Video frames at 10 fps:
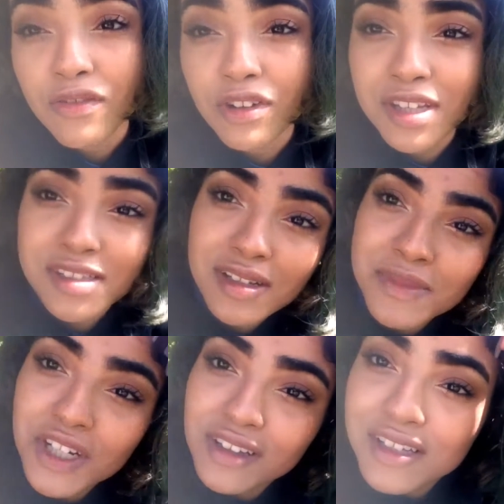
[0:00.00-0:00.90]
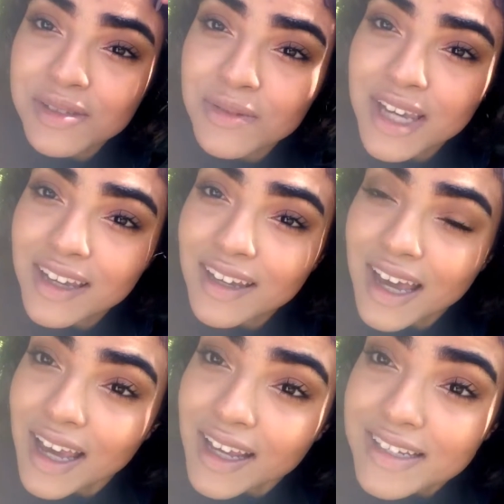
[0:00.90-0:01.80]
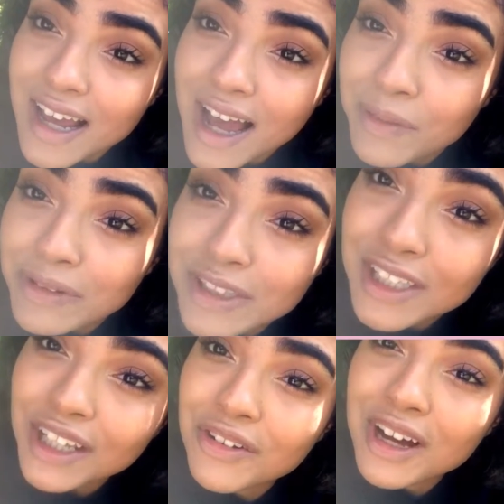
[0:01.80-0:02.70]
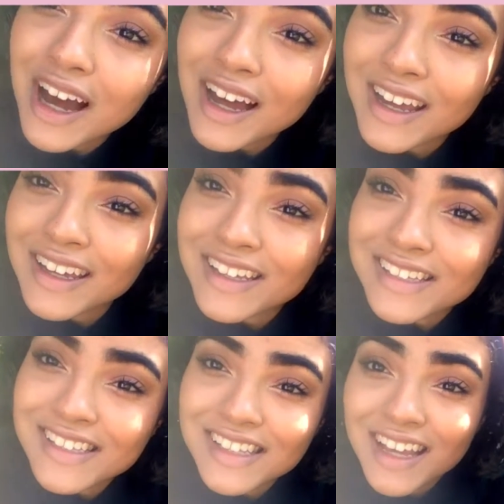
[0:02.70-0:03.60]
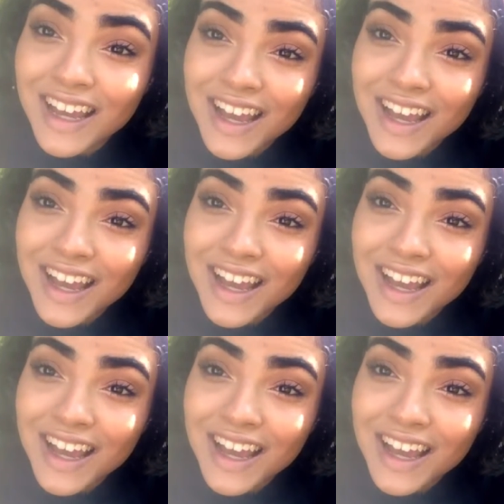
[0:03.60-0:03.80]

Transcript: for this subject this week and I will see you guys